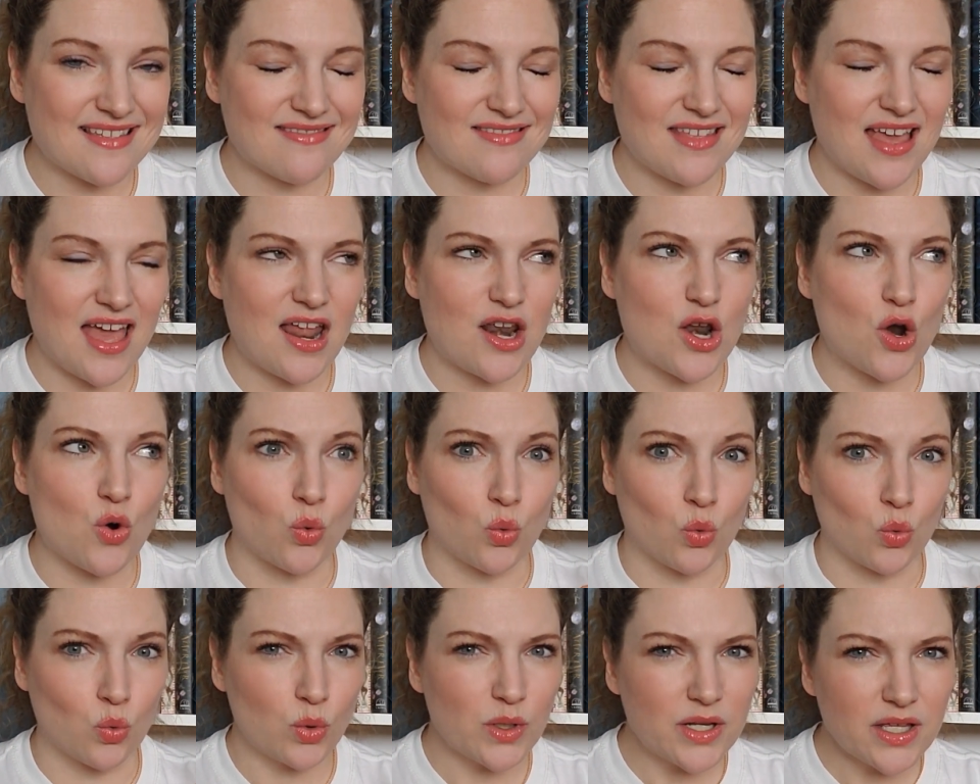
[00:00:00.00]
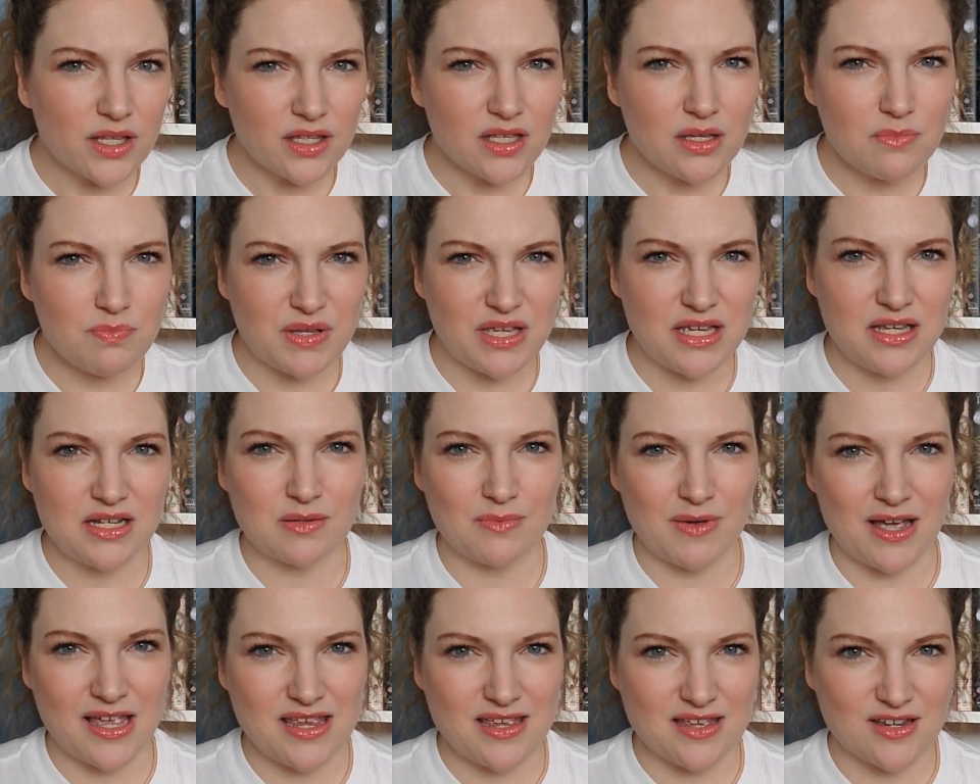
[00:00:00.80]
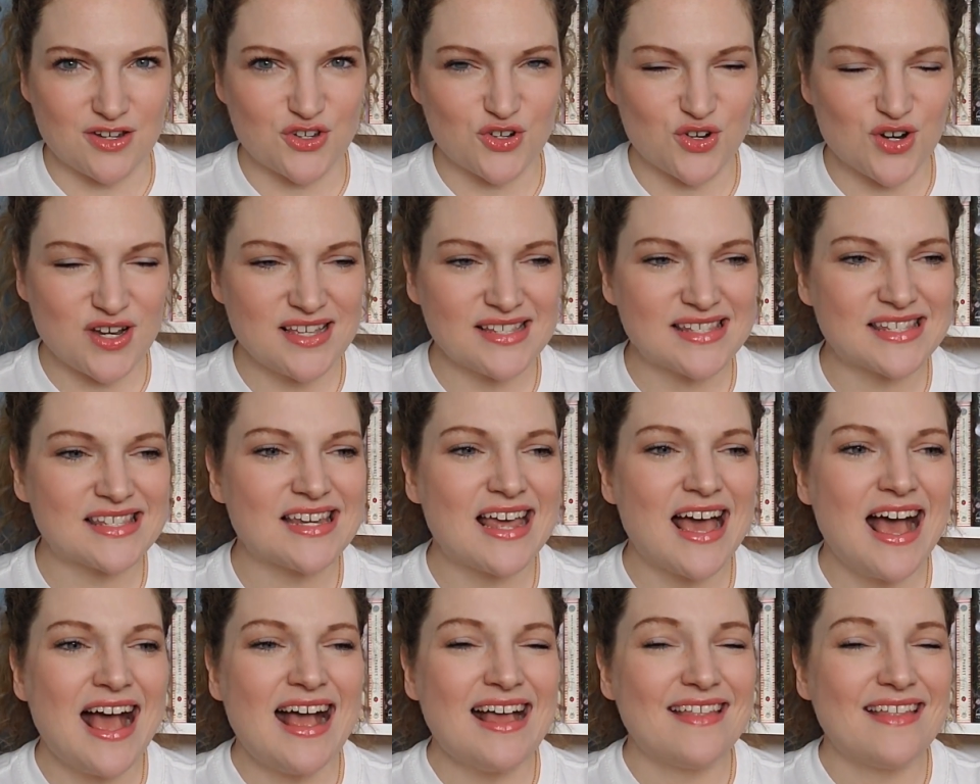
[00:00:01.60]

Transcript: that really piqued my interest